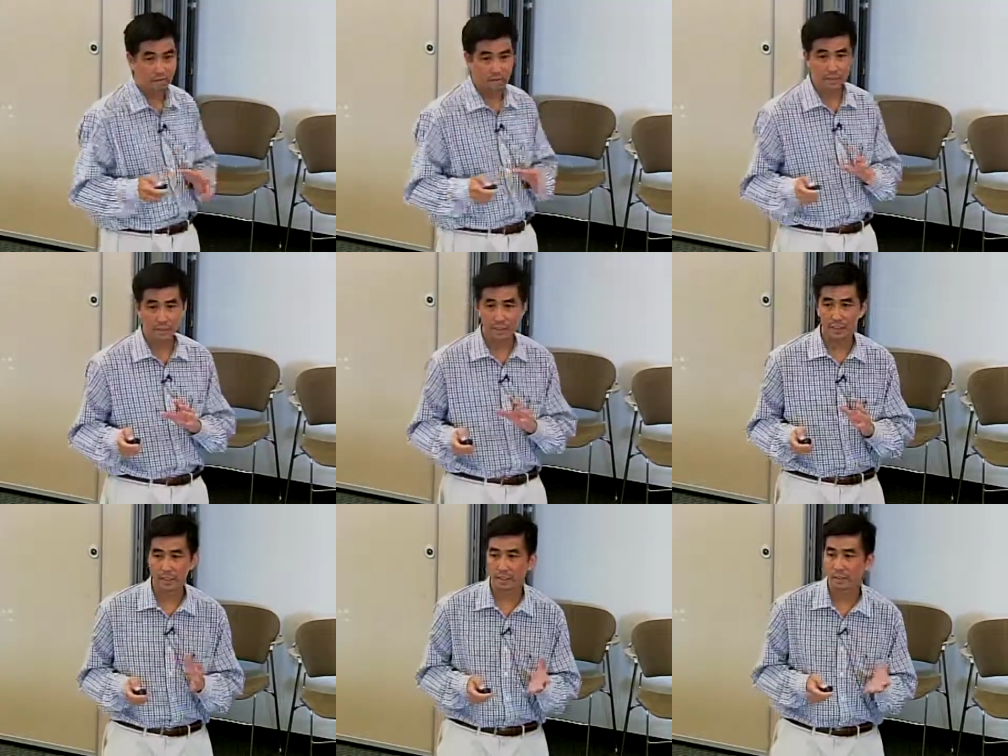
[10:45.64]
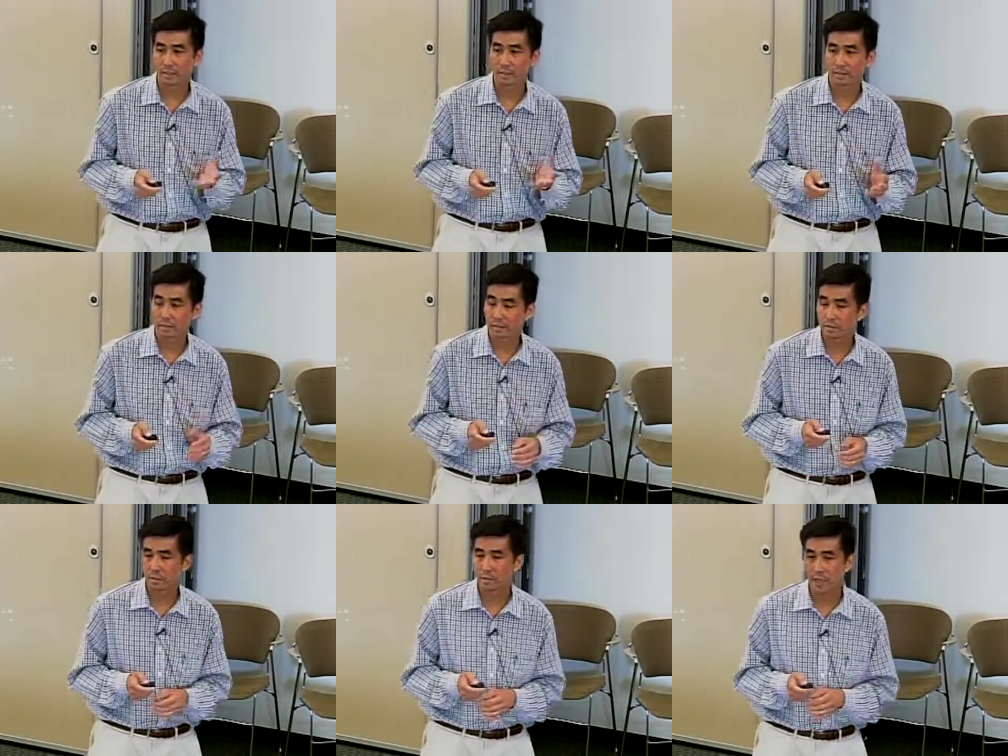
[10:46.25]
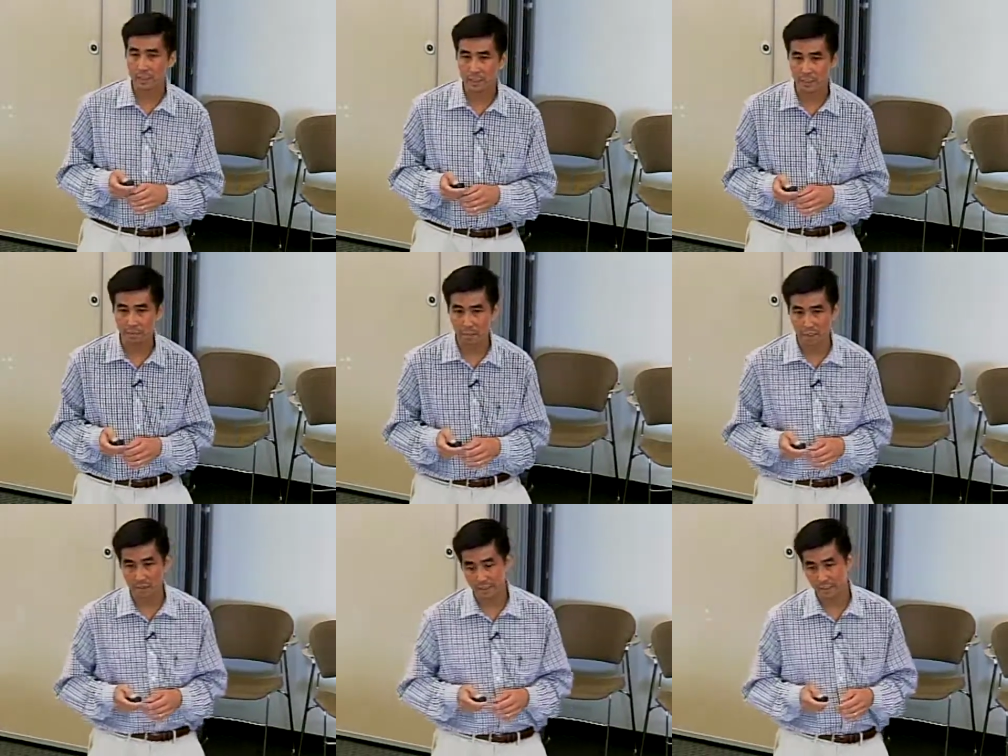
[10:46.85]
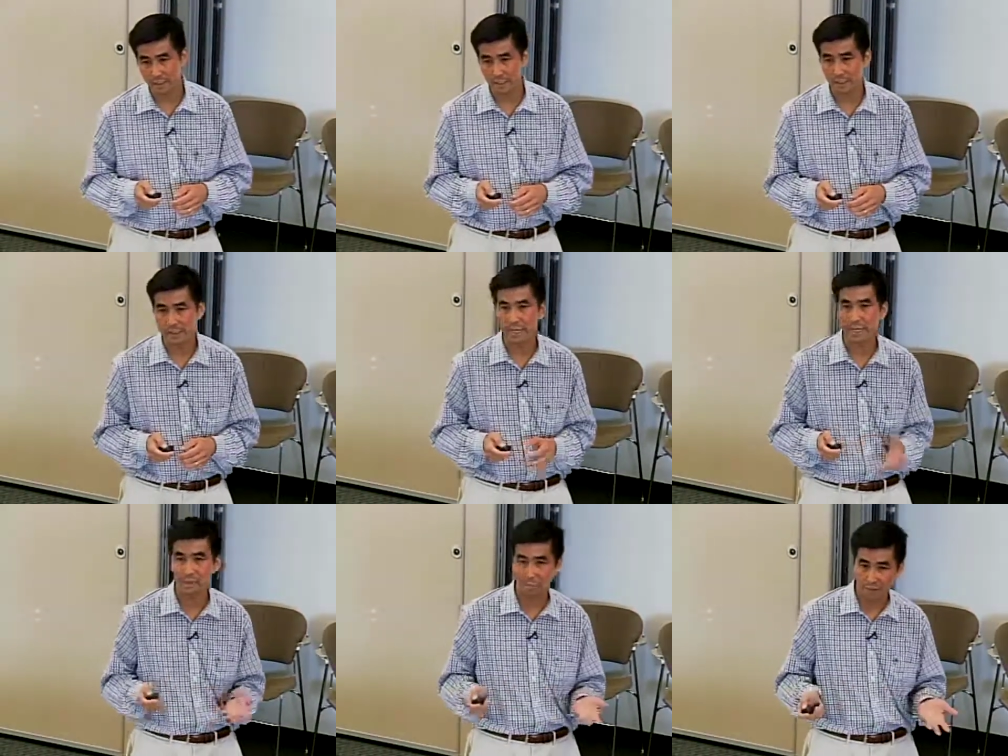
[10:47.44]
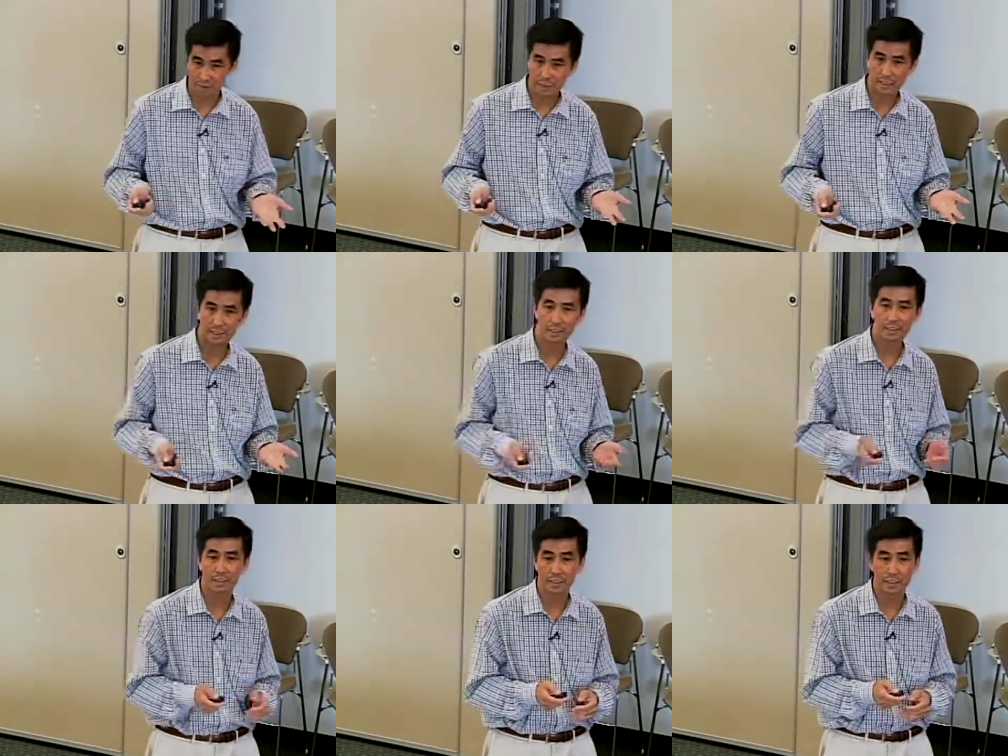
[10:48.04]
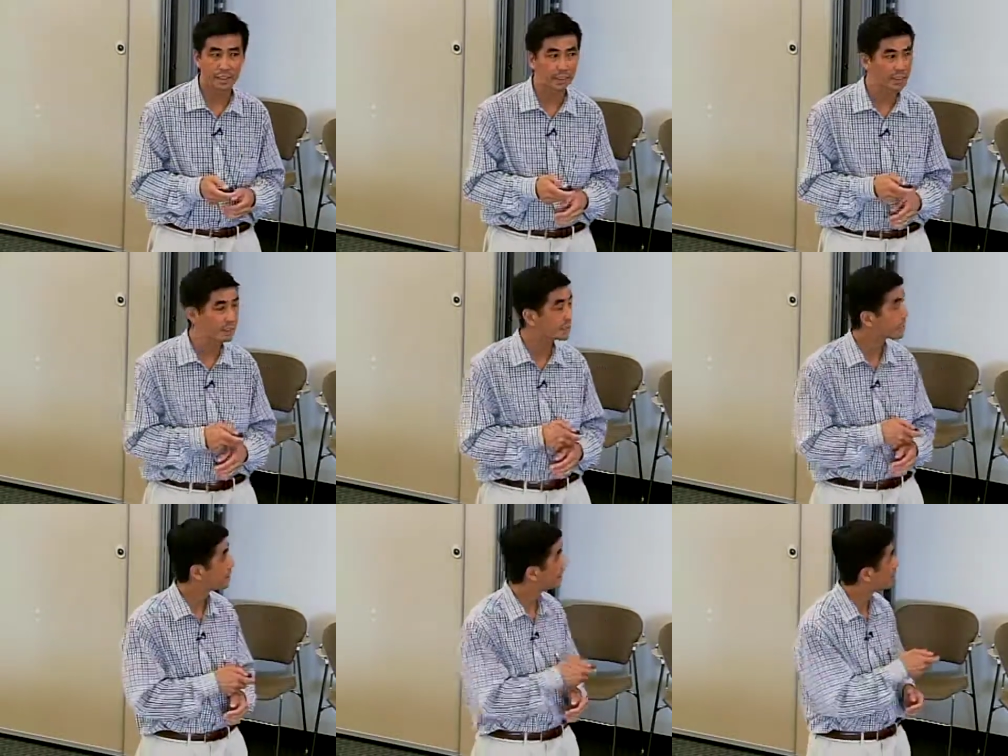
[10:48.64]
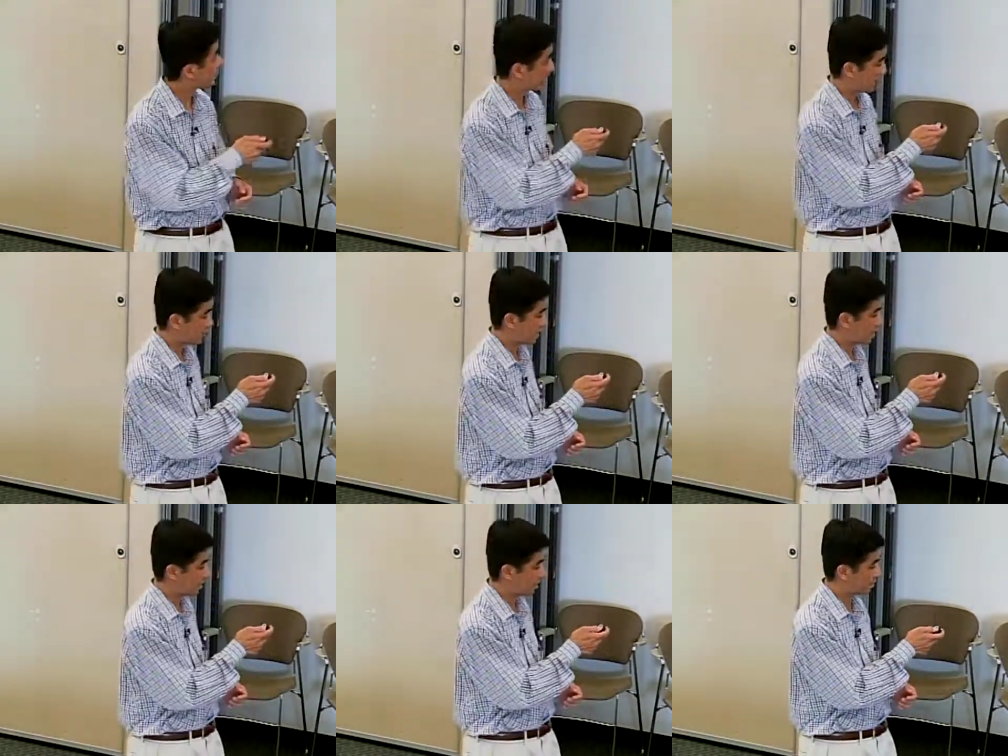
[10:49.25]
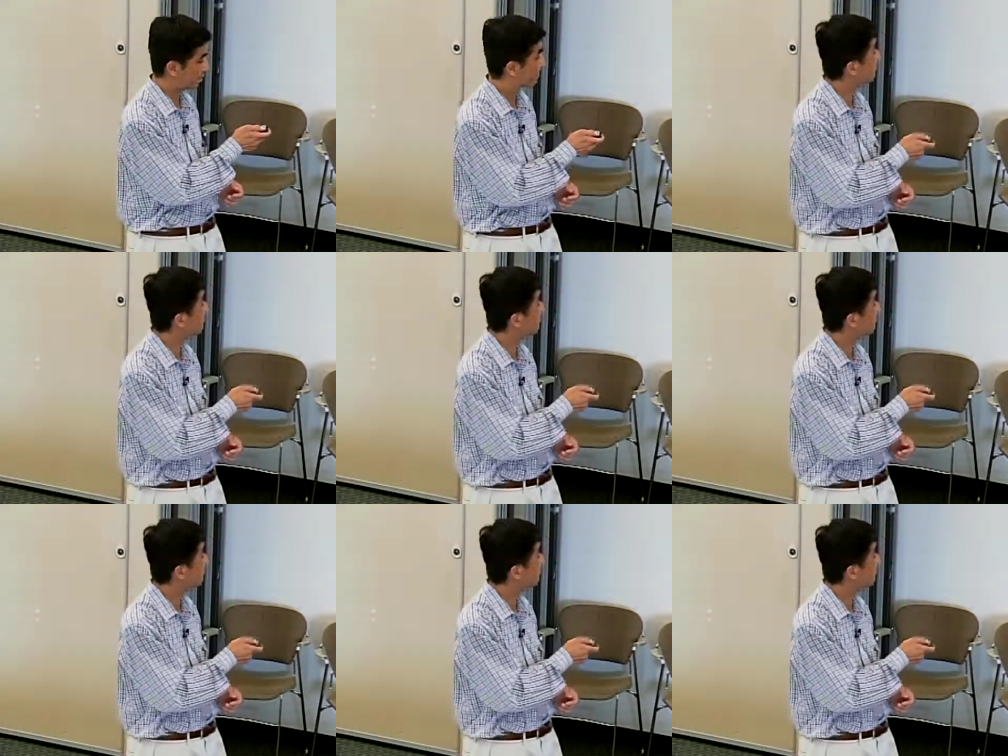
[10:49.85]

if you think the rate is about 6 to 8% in kids. Um,